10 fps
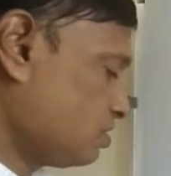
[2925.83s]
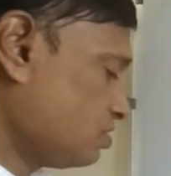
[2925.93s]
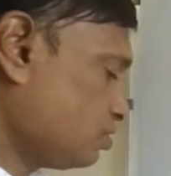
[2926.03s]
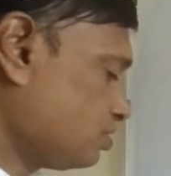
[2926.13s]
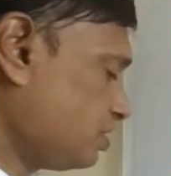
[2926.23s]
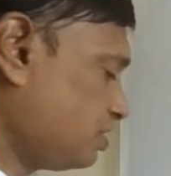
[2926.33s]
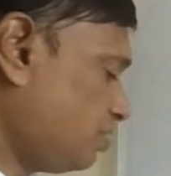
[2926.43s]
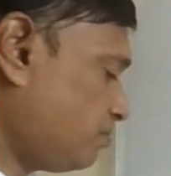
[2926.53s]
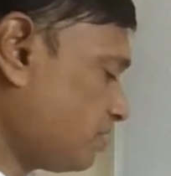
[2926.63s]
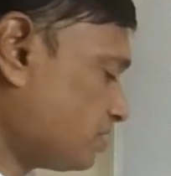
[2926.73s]
So
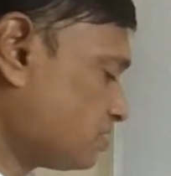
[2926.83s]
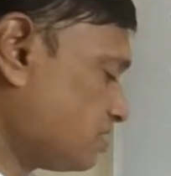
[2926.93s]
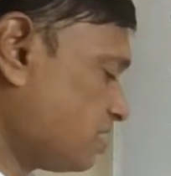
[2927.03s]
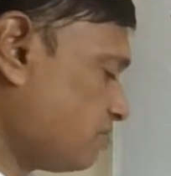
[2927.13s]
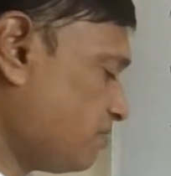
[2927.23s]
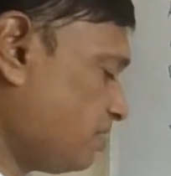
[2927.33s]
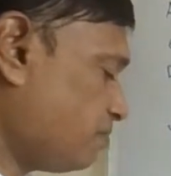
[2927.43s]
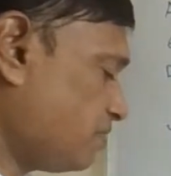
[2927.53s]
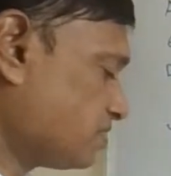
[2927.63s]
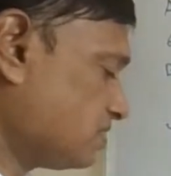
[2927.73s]
C3 plus can be
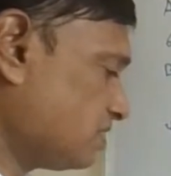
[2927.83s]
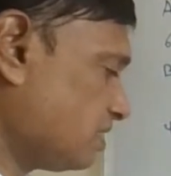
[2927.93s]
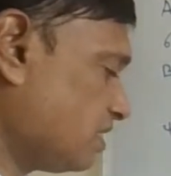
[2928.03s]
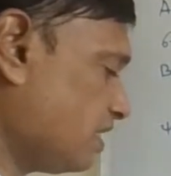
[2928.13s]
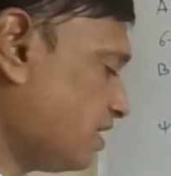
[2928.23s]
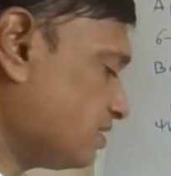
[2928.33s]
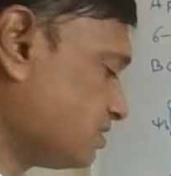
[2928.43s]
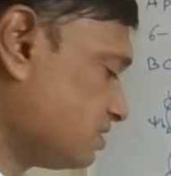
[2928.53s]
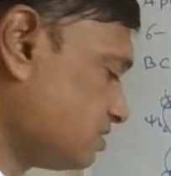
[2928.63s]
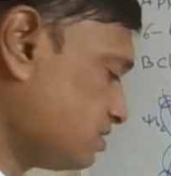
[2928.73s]
represented
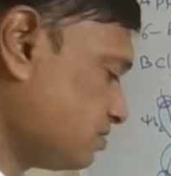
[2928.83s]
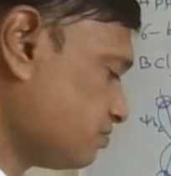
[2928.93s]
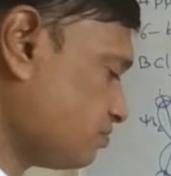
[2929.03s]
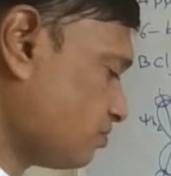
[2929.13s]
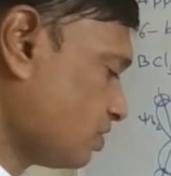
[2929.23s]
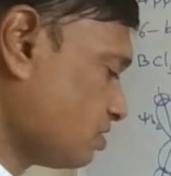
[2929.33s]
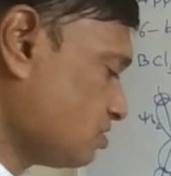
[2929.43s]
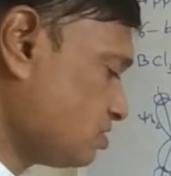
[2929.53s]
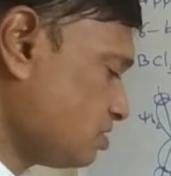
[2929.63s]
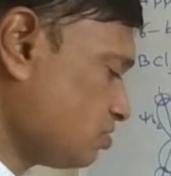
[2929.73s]
as
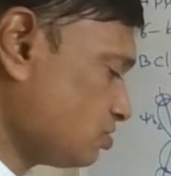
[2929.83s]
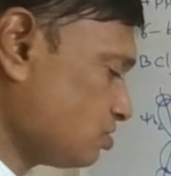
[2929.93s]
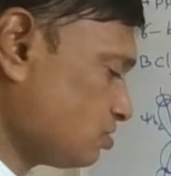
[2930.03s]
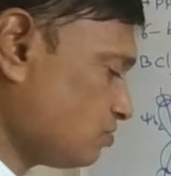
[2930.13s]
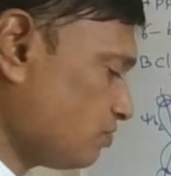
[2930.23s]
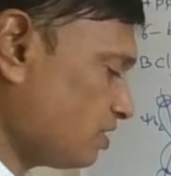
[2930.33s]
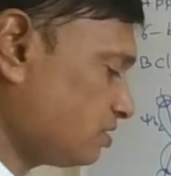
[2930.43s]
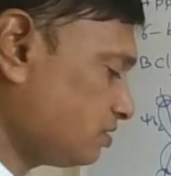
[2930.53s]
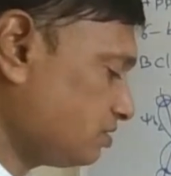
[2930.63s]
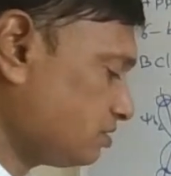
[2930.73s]
0 0 1,